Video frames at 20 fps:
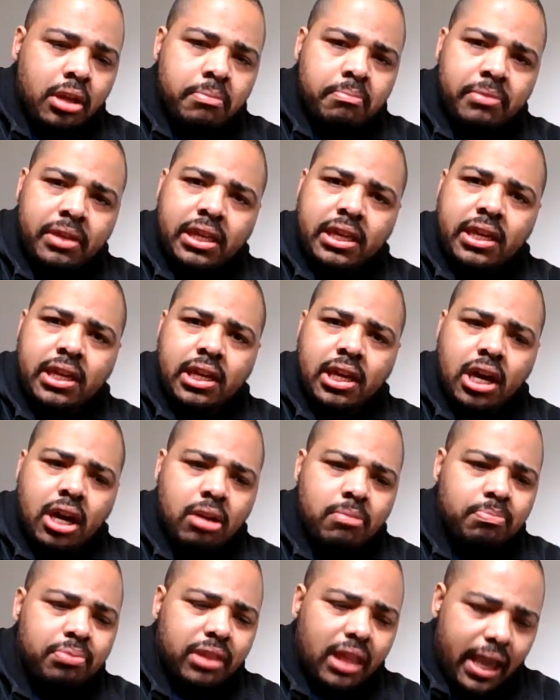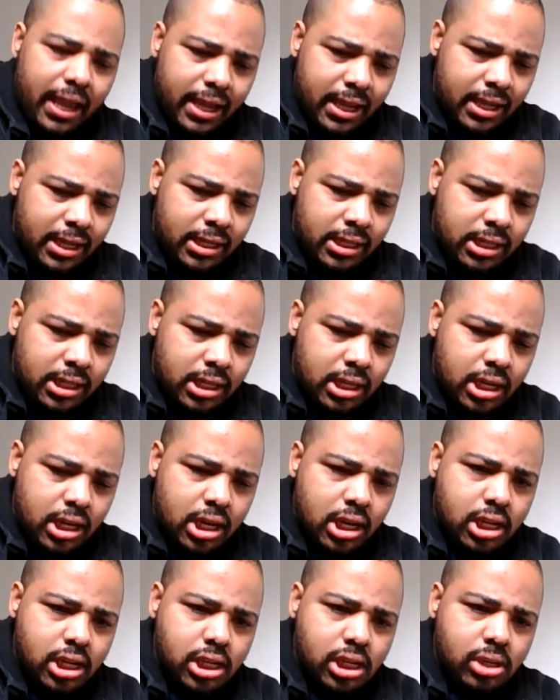Me playing
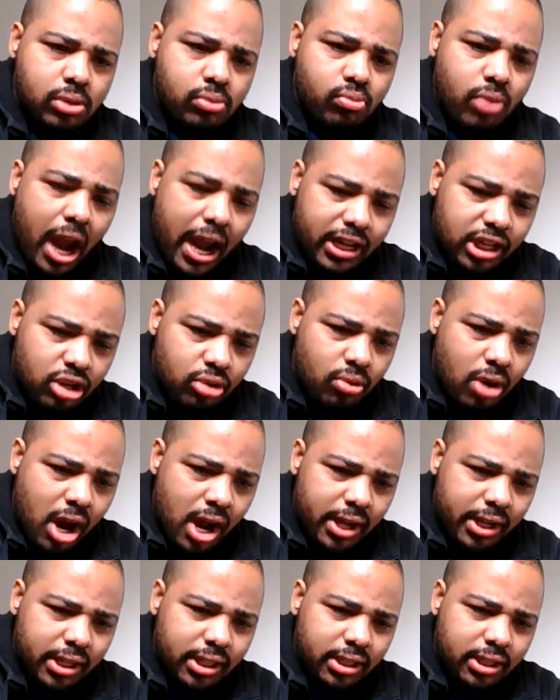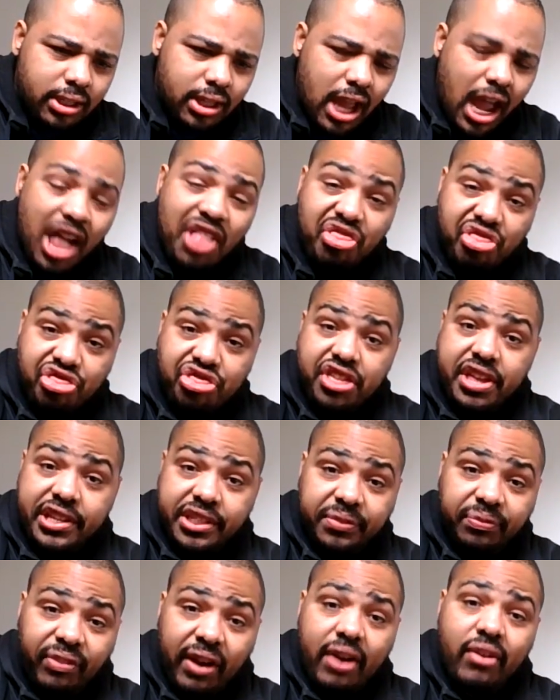Ragnarok at
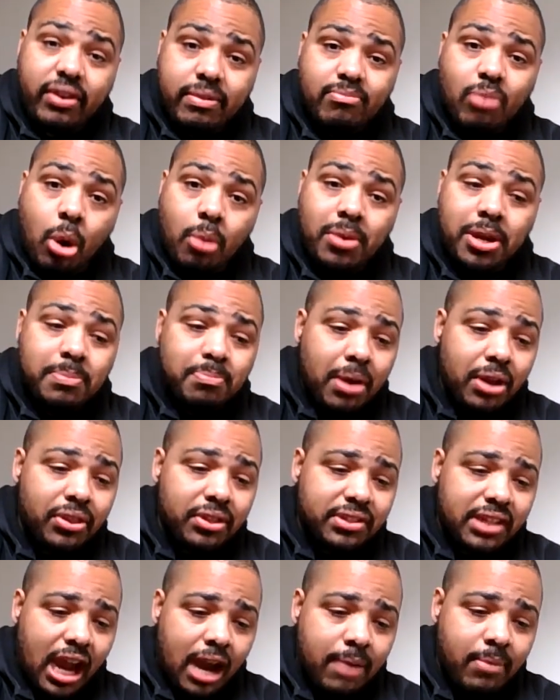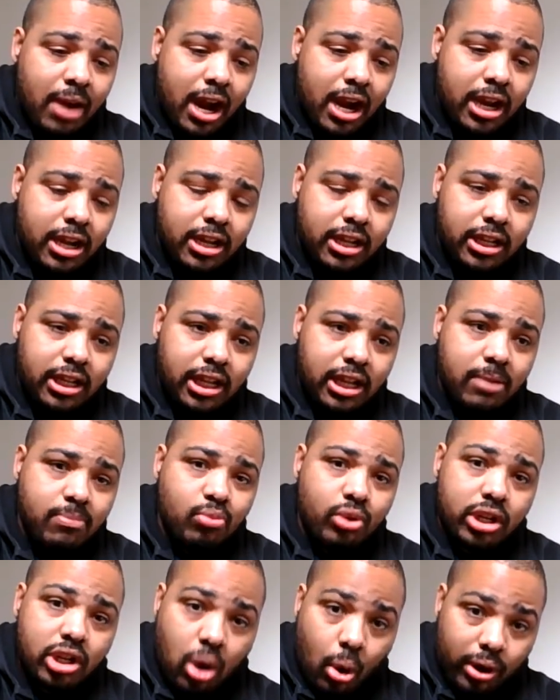this very moment. By the time I am
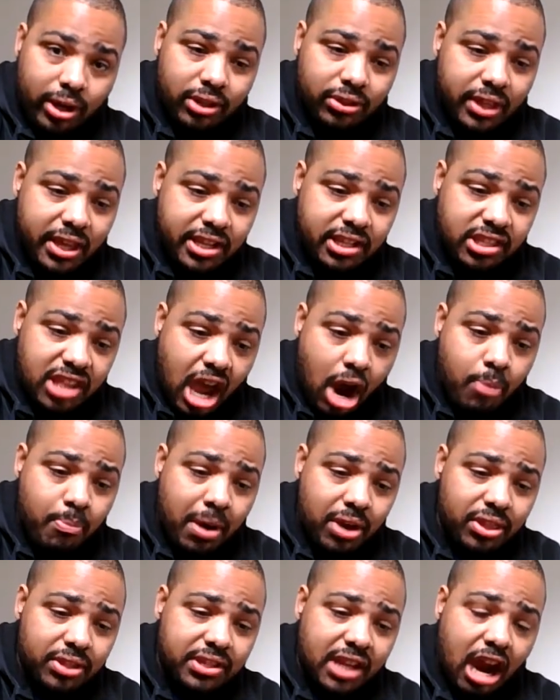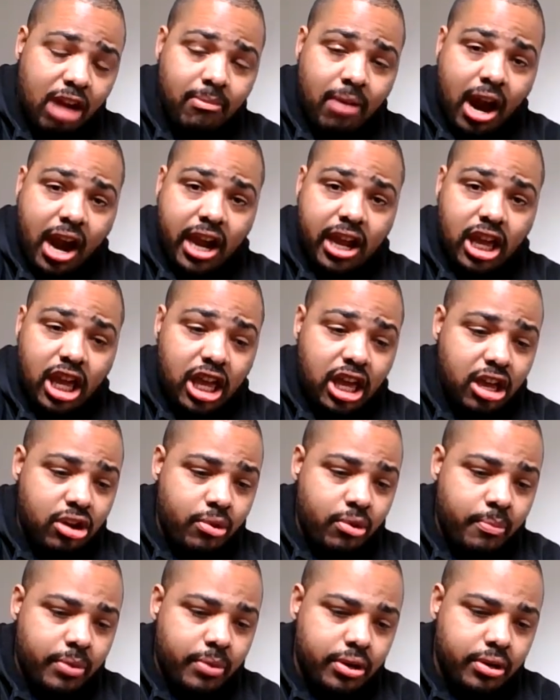recording this, now by the time I
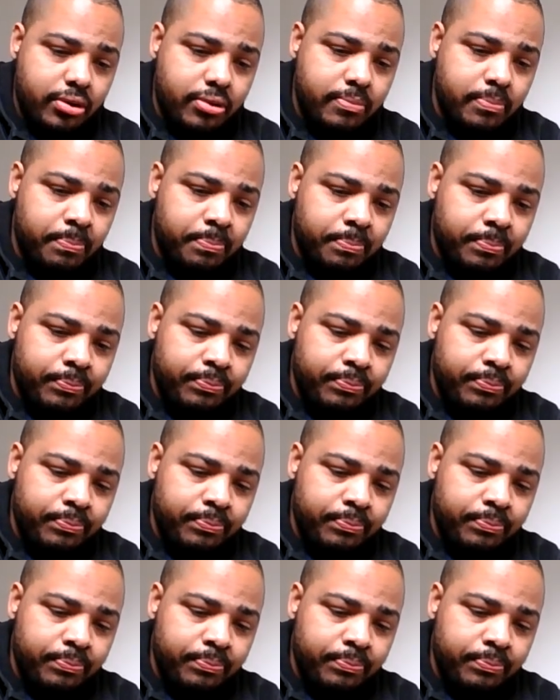am